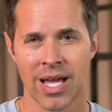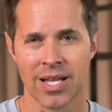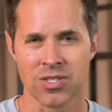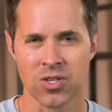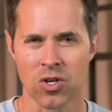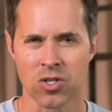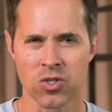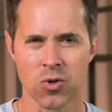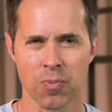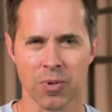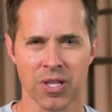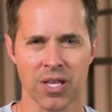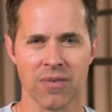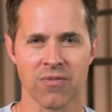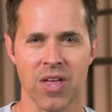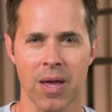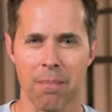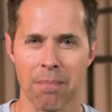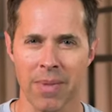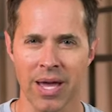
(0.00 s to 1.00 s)
It's also
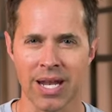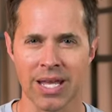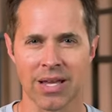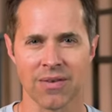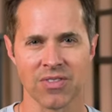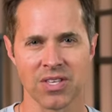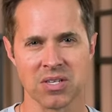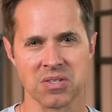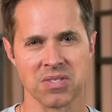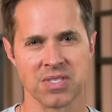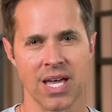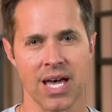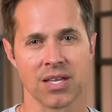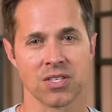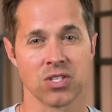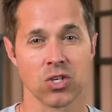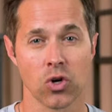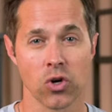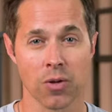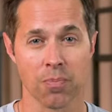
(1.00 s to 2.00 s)
believed that many of these
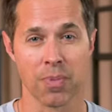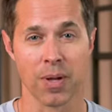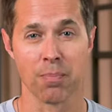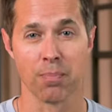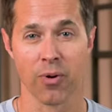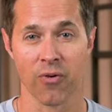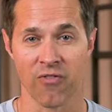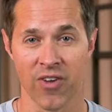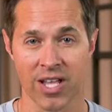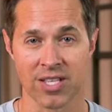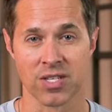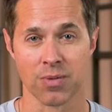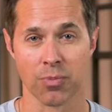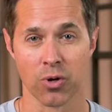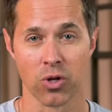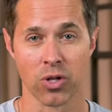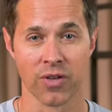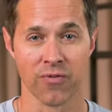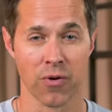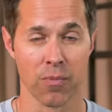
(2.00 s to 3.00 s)
deaths could have been
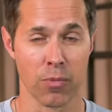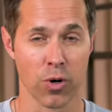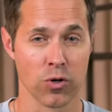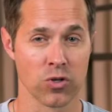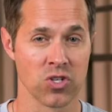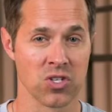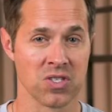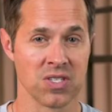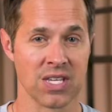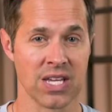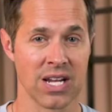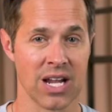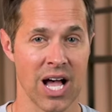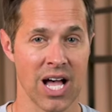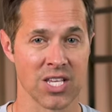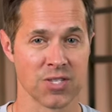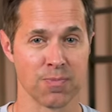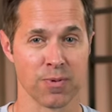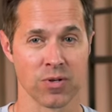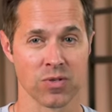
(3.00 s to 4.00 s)
preventable if emergency and
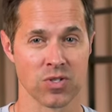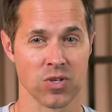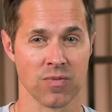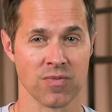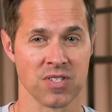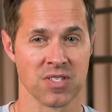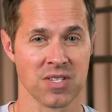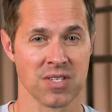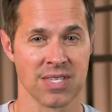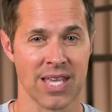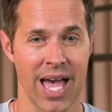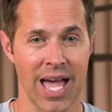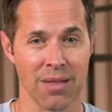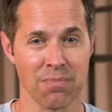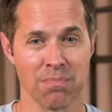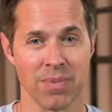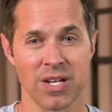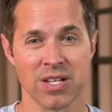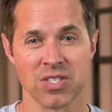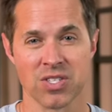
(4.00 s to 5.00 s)
hospital services
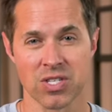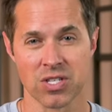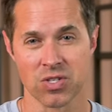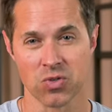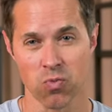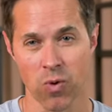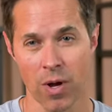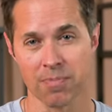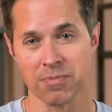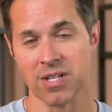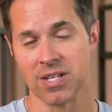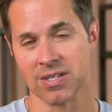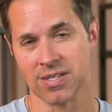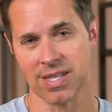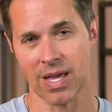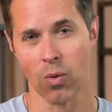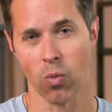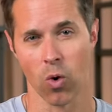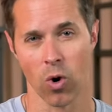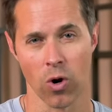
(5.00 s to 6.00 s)
hadn't been as disrupted as
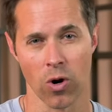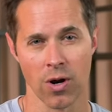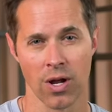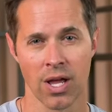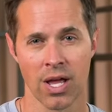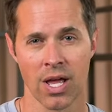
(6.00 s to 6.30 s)
they were.